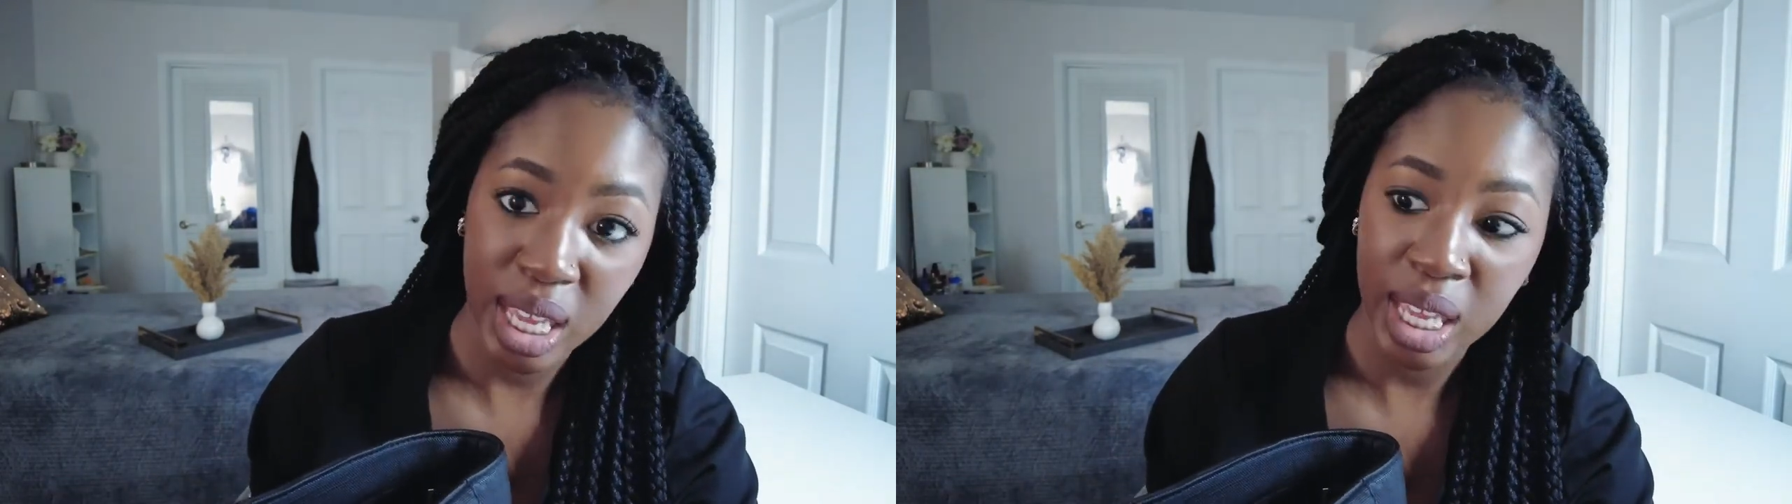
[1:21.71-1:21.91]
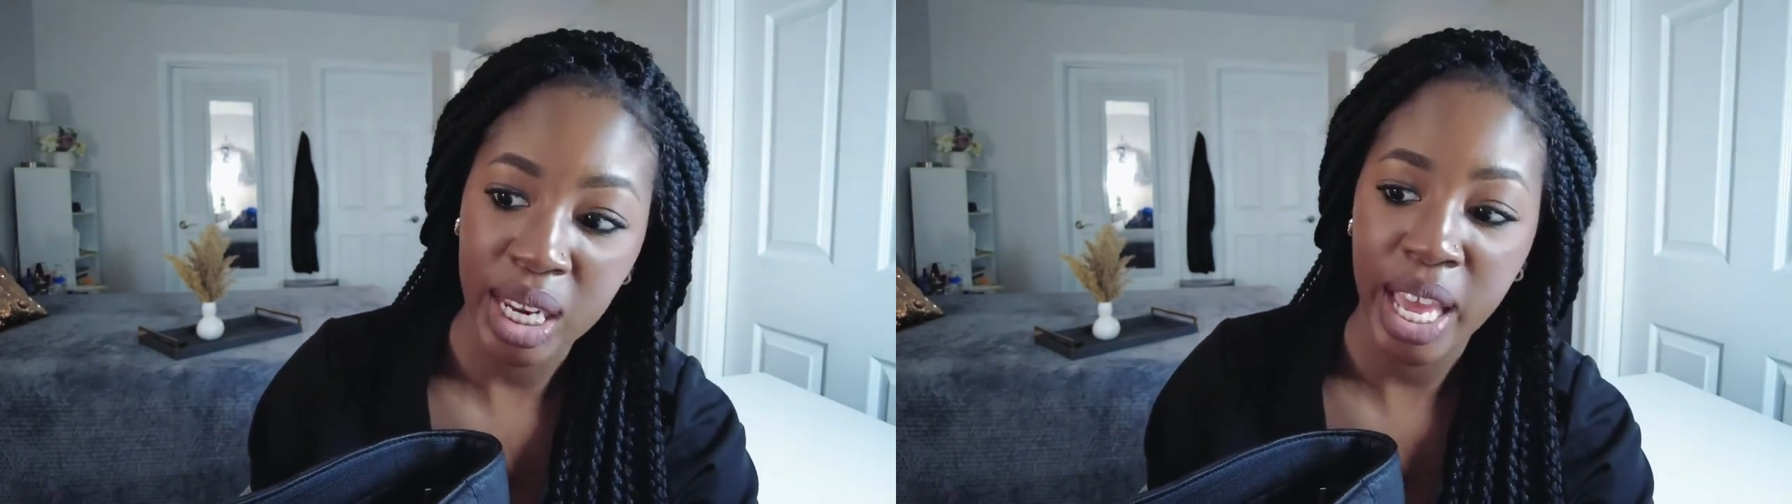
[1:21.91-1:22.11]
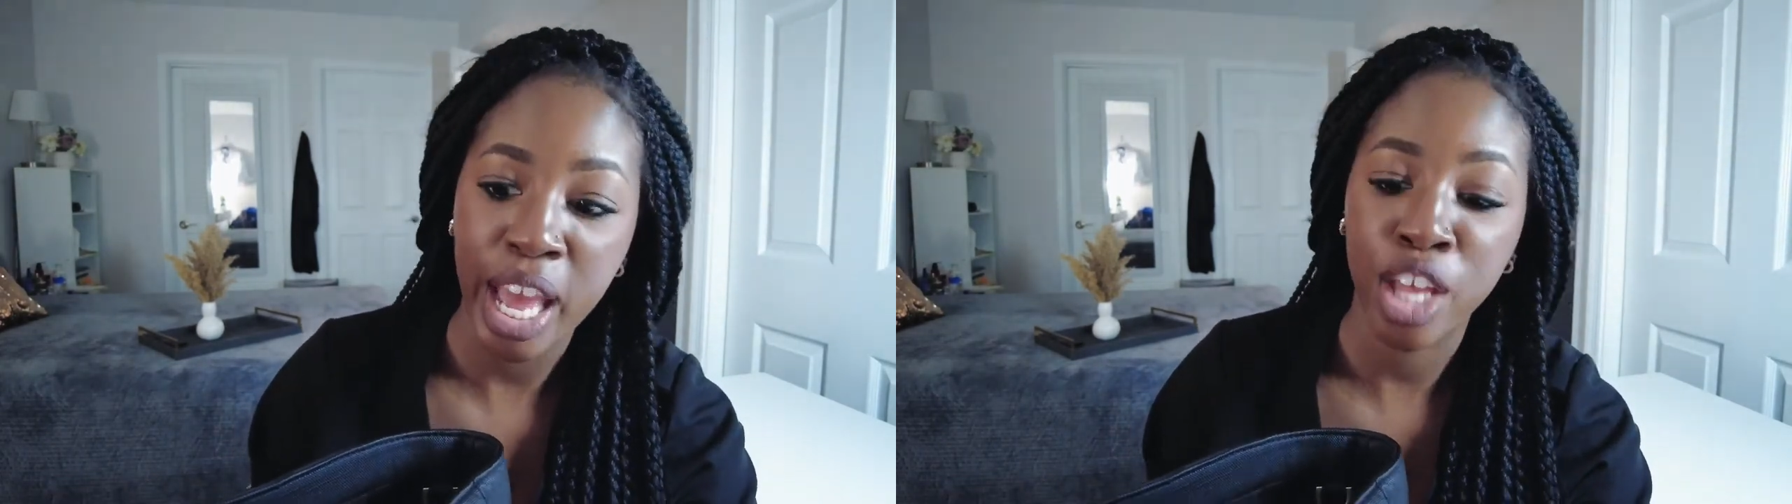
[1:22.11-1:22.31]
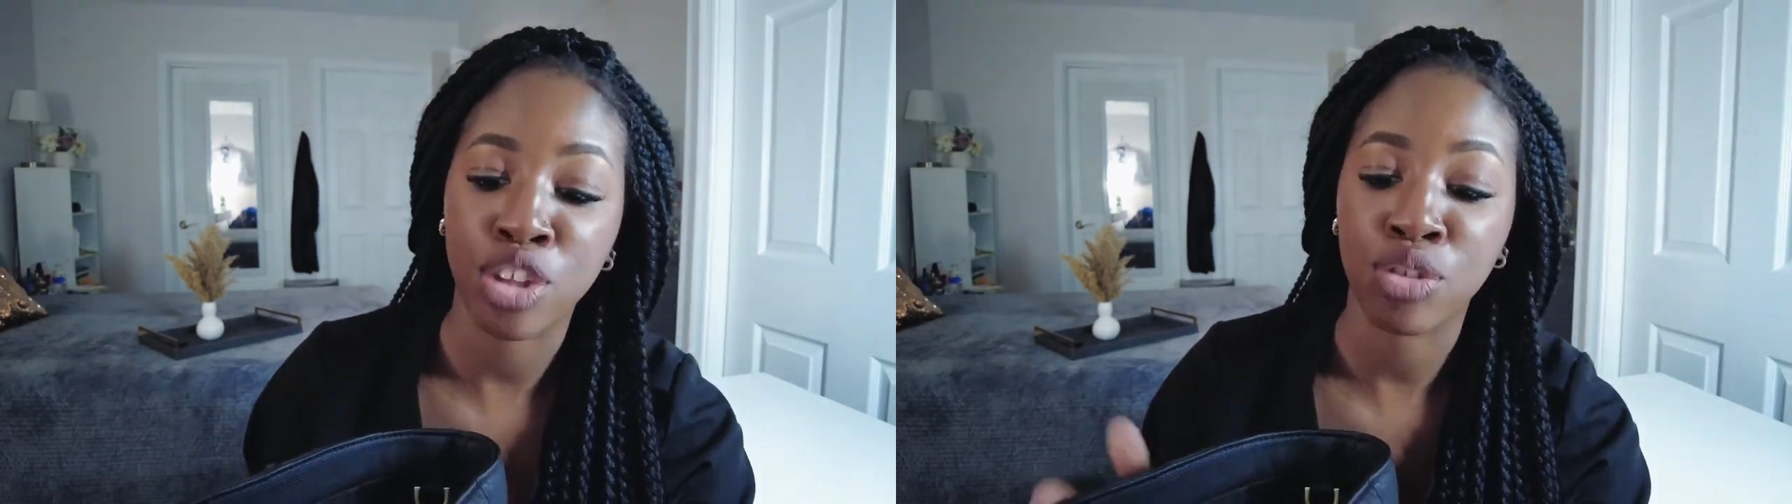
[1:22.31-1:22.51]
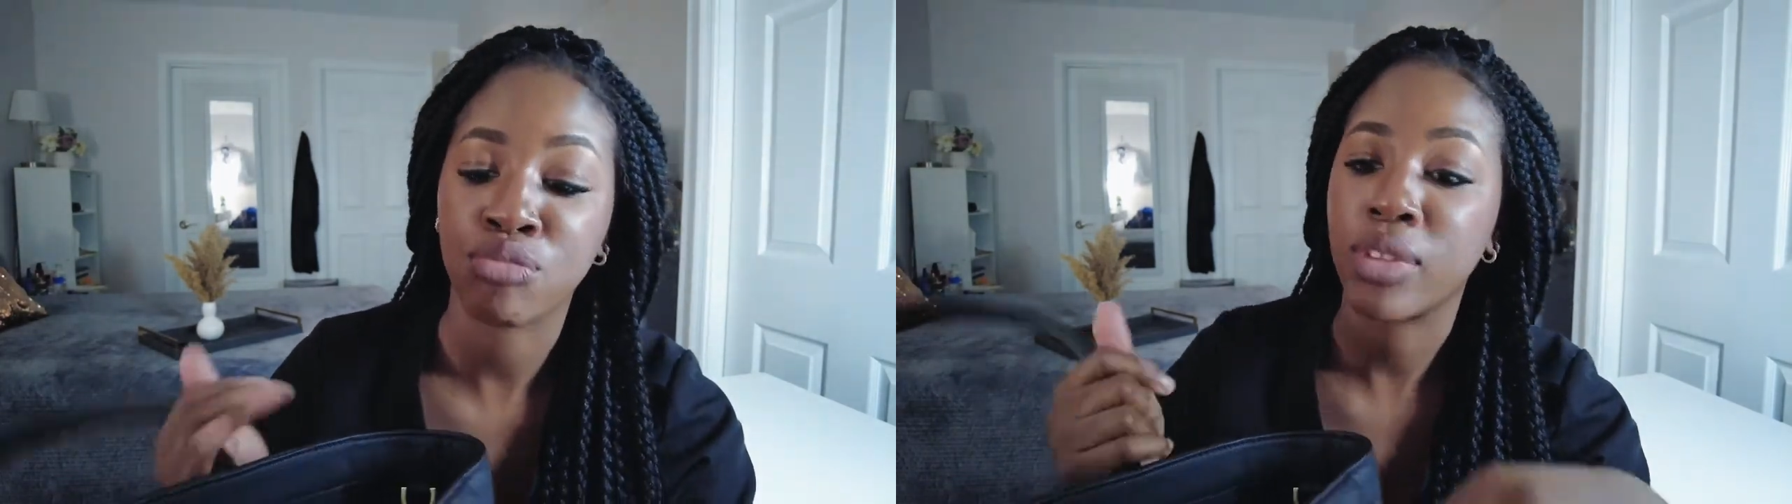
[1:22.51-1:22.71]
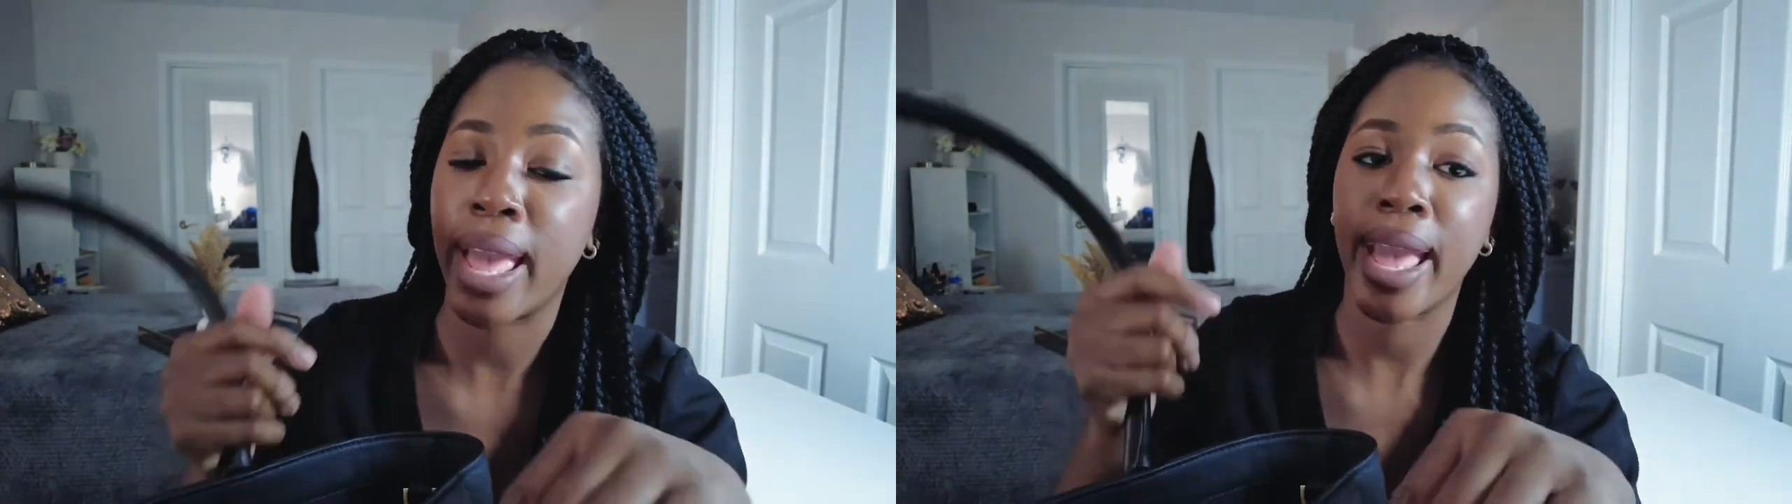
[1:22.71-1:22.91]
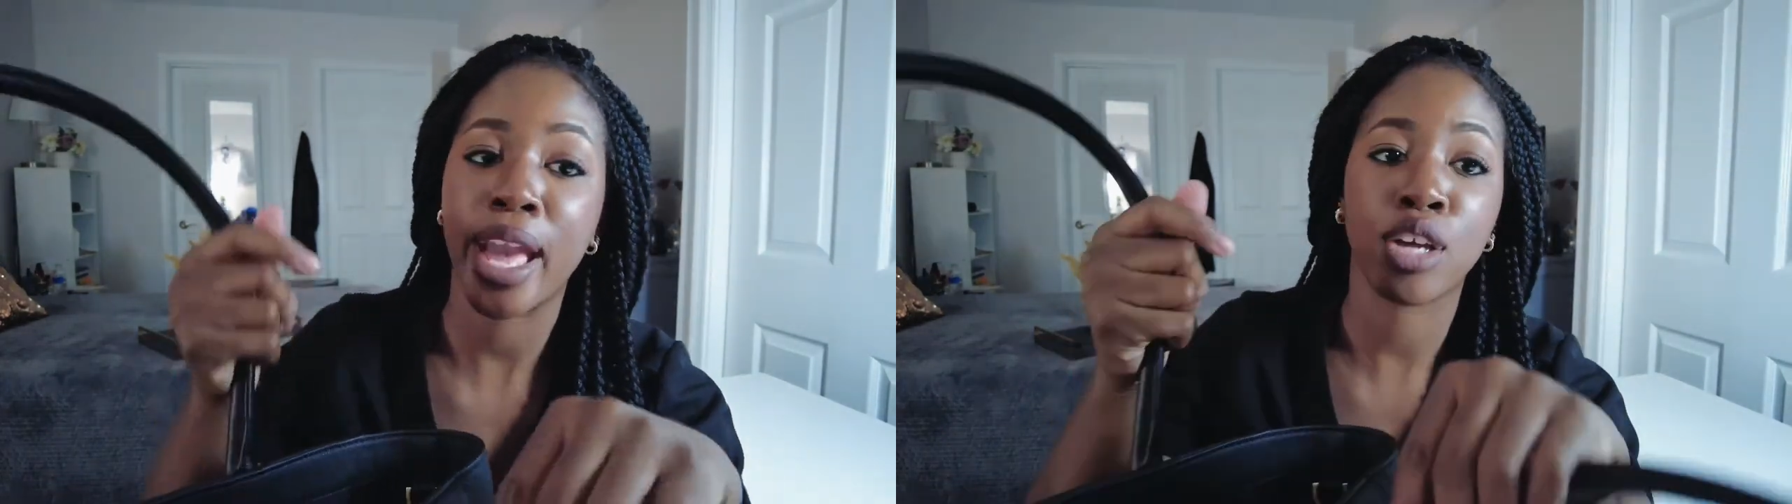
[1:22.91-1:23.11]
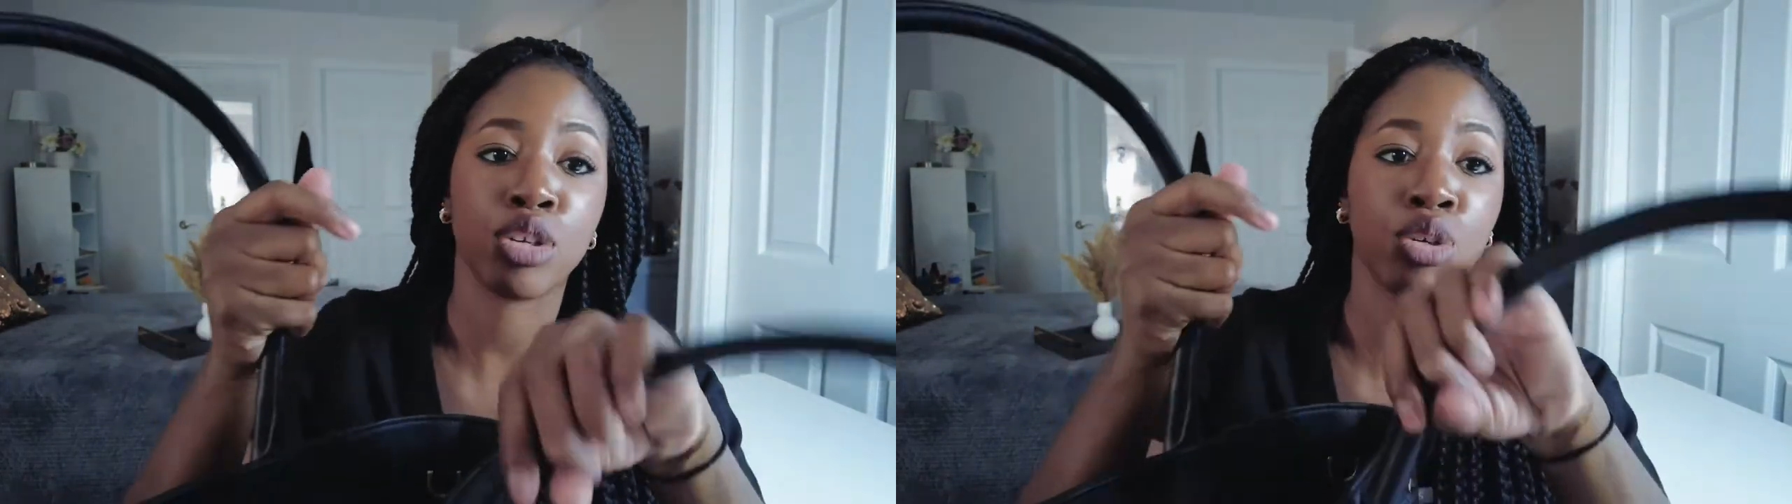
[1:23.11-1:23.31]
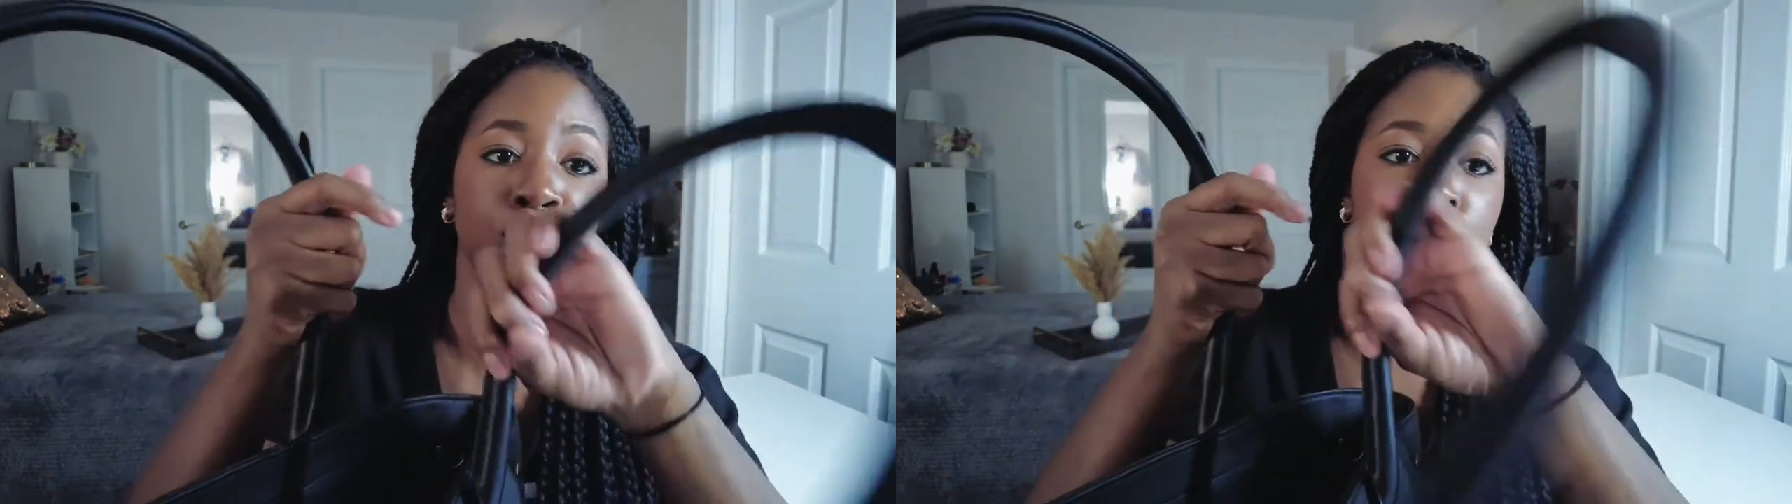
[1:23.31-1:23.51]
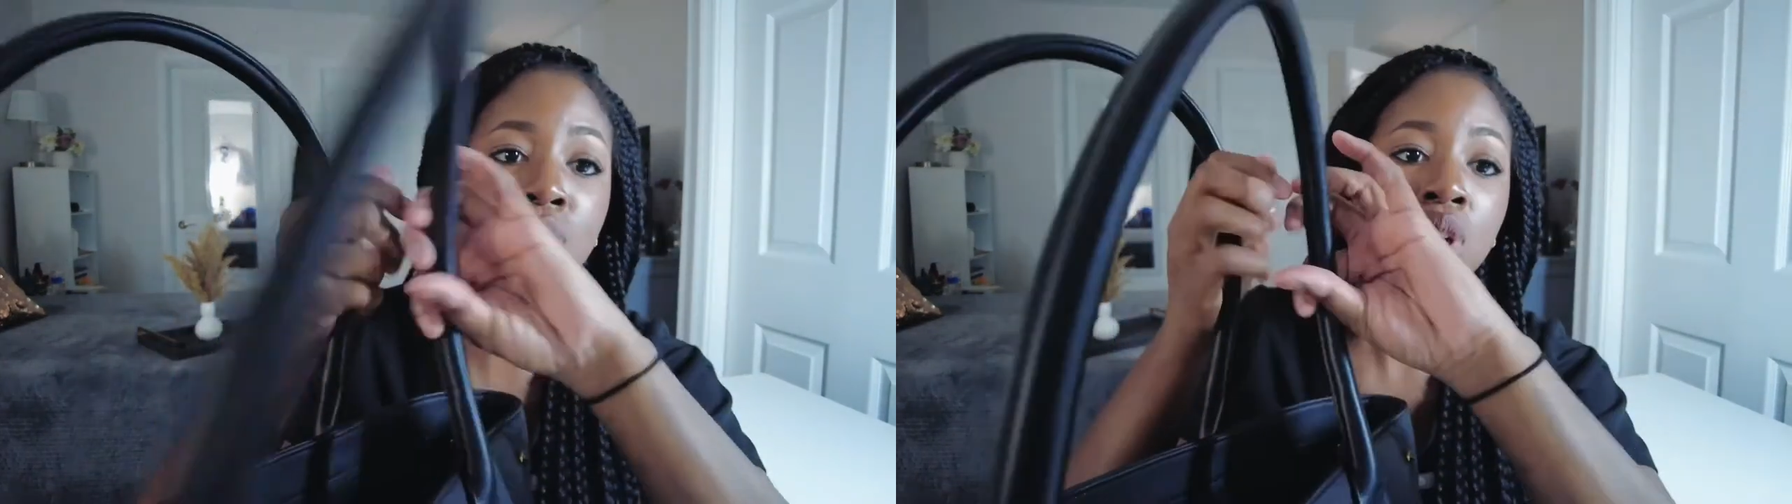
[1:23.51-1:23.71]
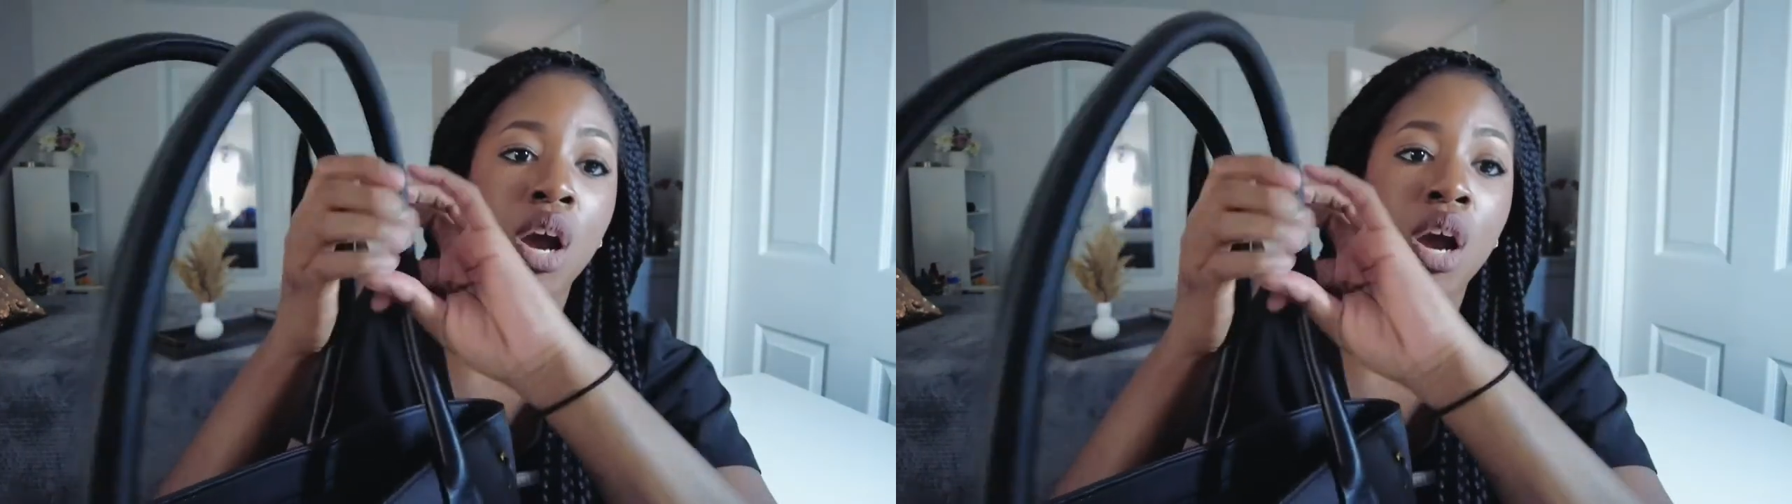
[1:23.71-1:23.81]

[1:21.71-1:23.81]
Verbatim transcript: in it and the handles